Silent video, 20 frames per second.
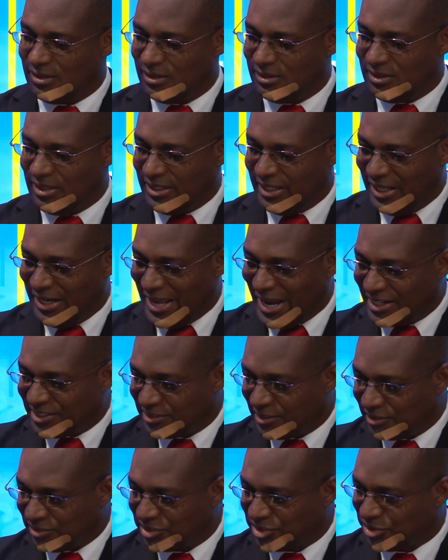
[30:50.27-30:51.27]
The
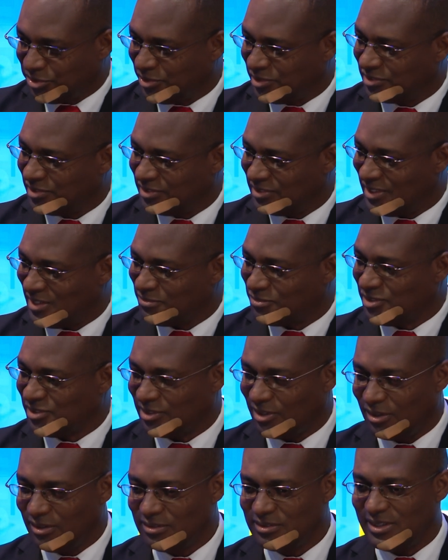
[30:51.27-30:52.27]
election shows the same
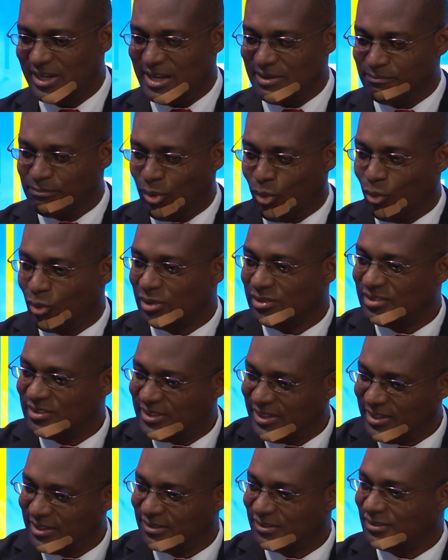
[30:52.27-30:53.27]
result, and polls
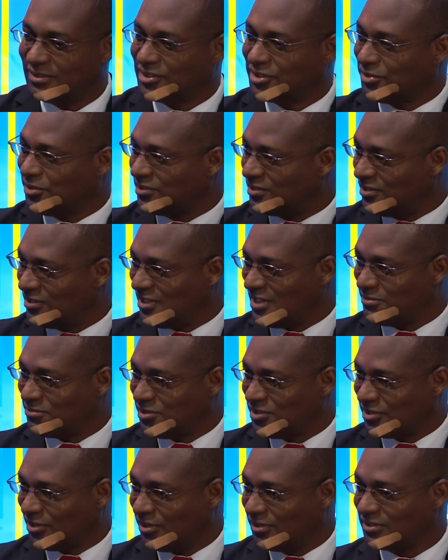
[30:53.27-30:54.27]
taken shows the same
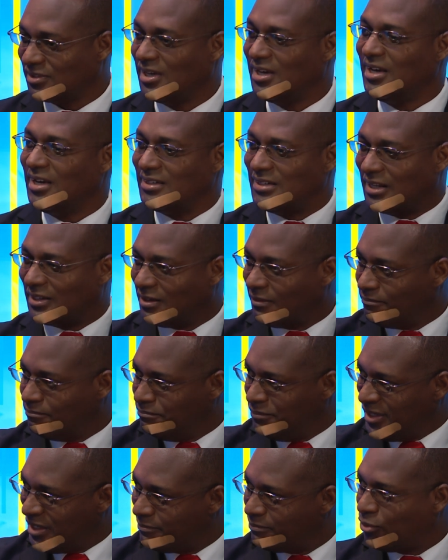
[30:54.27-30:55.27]
results, that a
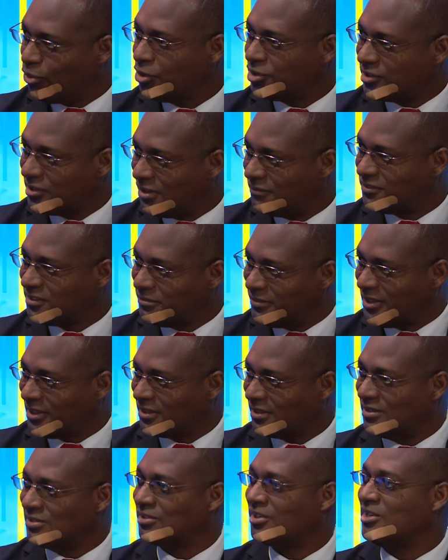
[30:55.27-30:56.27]
big portion of
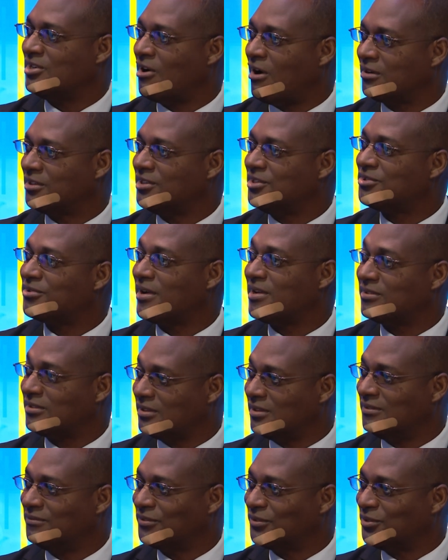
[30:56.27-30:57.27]
Jamaicans are not
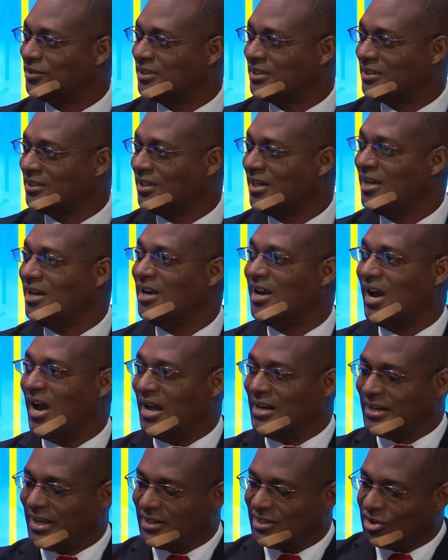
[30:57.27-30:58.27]
interested in voting.
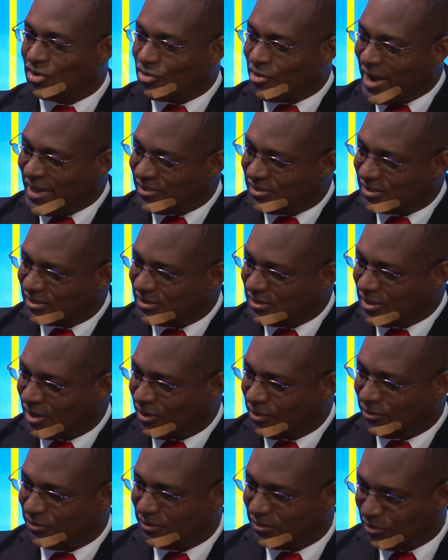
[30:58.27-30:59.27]
And then the rest
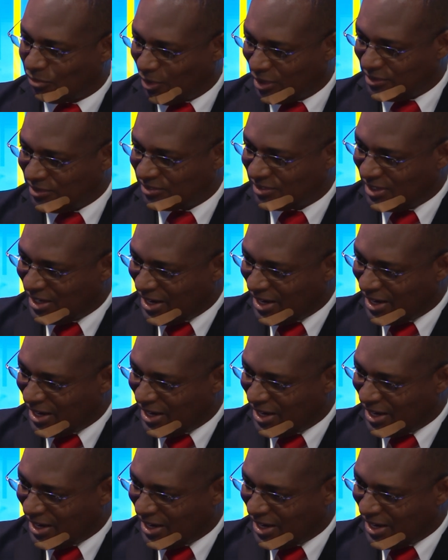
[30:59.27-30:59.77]
now, what is